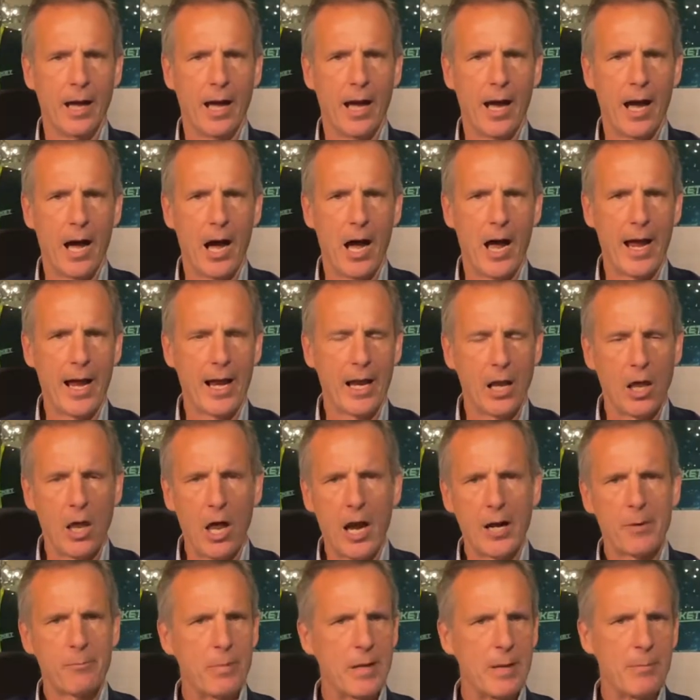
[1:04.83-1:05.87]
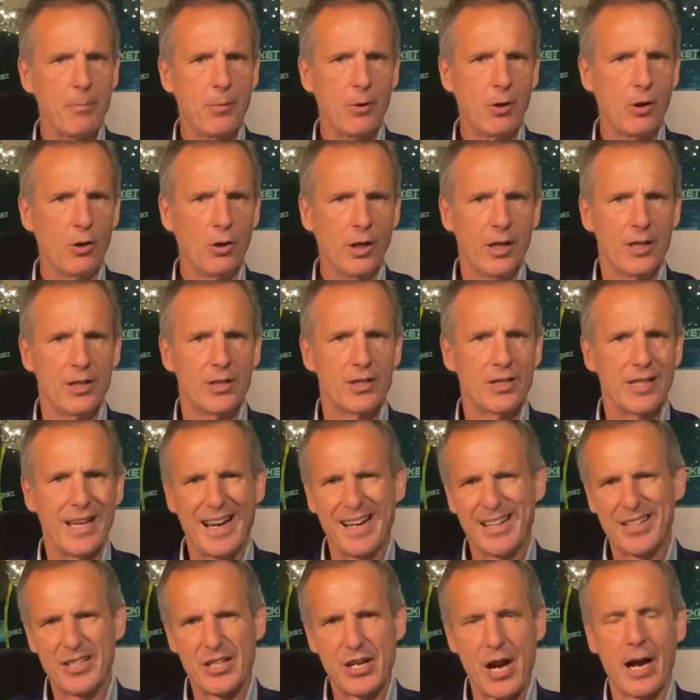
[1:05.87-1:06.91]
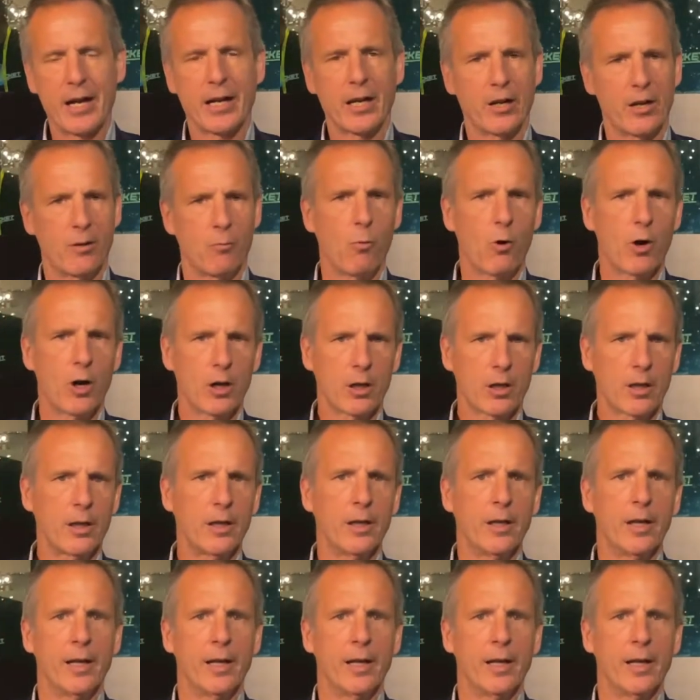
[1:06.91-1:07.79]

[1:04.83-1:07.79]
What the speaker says: and a lot of people said it's not going to work,